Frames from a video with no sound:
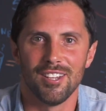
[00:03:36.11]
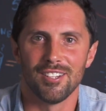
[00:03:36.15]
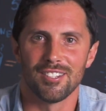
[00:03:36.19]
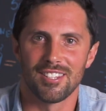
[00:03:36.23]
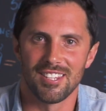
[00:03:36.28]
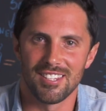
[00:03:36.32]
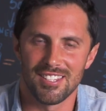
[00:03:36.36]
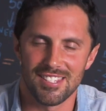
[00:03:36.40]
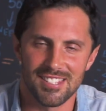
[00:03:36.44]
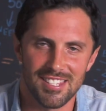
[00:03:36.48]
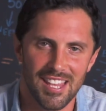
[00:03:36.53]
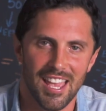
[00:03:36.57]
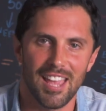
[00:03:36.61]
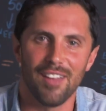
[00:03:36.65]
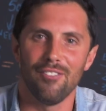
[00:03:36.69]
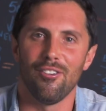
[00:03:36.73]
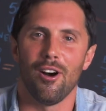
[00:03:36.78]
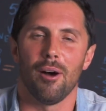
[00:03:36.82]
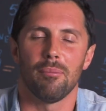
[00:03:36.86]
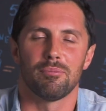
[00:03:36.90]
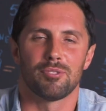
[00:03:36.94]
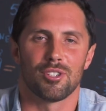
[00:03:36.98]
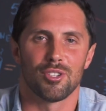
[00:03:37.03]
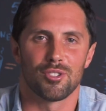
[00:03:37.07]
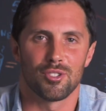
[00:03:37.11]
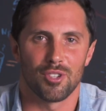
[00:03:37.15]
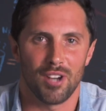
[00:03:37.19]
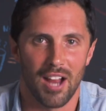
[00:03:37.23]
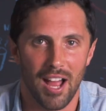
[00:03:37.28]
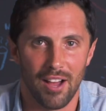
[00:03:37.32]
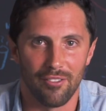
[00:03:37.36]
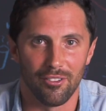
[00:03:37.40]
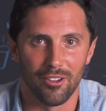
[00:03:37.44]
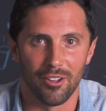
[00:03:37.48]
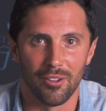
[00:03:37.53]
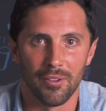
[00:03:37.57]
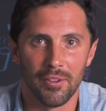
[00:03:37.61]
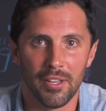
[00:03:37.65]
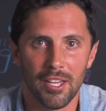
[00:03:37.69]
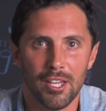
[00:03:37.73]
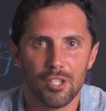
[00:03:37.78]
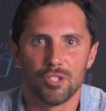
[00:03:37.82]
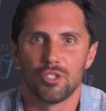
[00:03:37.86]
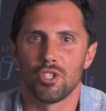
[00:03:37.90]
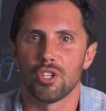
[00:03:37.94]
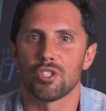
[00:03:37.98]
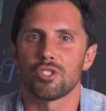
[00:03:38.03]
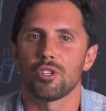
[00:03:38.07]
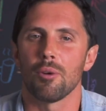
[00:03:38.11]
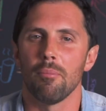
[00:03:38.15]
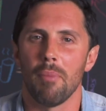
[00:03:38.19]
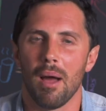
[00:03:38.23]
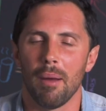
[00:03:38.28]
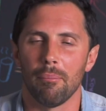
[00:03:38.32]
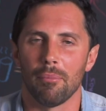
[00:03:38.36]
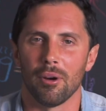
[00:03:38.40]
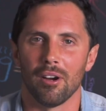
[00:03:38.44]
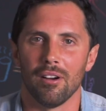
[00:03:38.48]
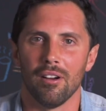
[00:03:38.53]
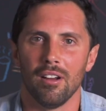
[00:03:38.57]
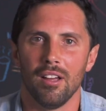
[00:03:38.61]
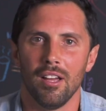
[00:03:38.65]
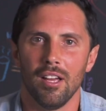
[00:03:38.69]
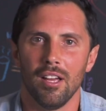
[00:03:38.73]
to save up to travel. Just remember,